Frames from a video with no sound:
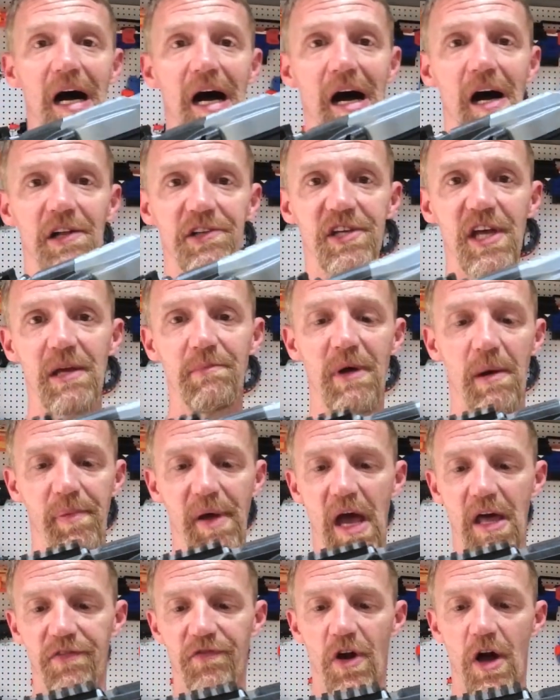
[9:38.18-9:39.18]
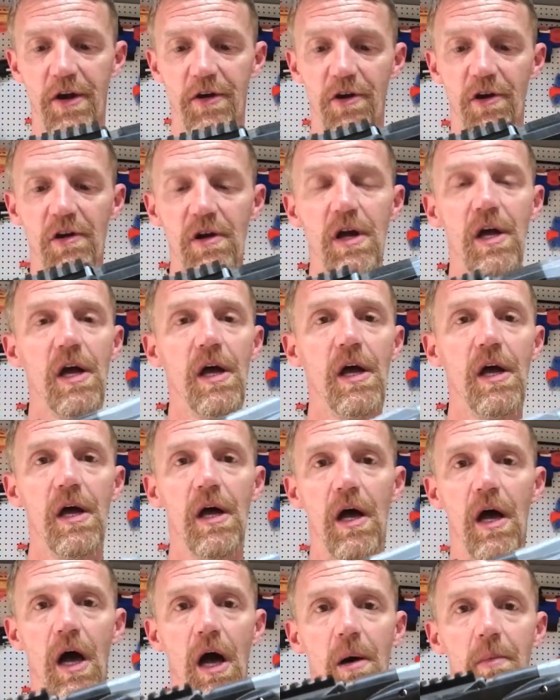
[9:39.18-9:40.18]
I'll take my Pathfinder.
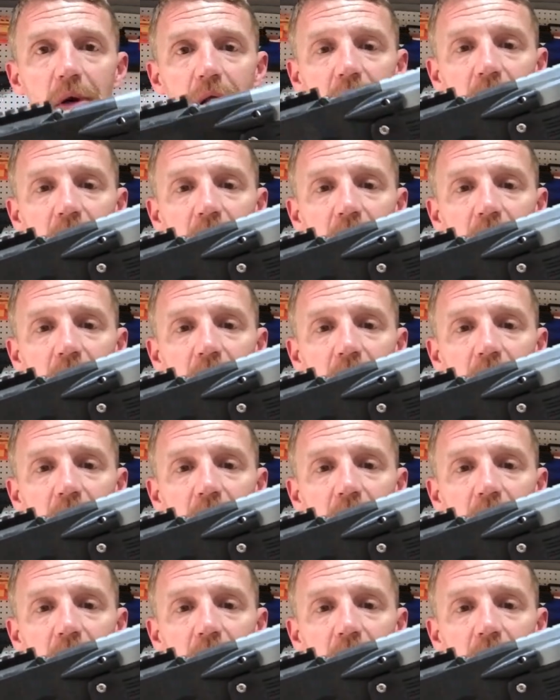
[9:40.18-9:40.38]
Um,